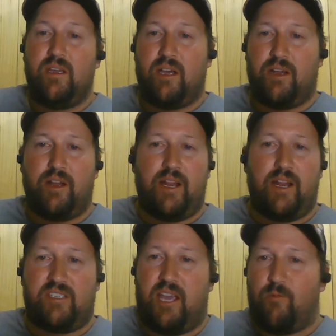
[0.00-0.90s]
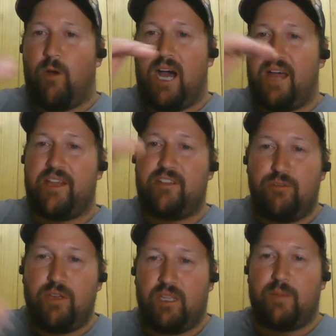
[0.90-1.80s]
I don't understand why they're
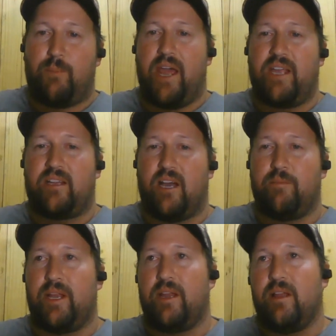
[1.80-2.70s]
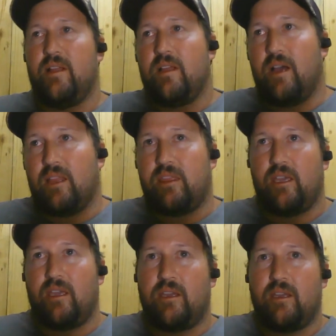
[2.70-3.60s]
doing the breakdown, but I
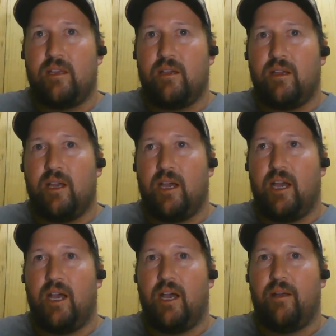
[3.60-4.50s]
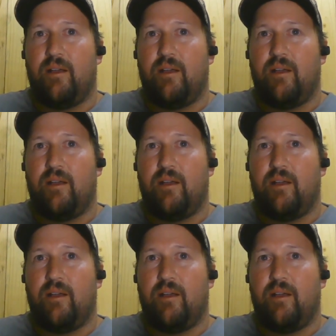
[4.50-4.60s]
think they're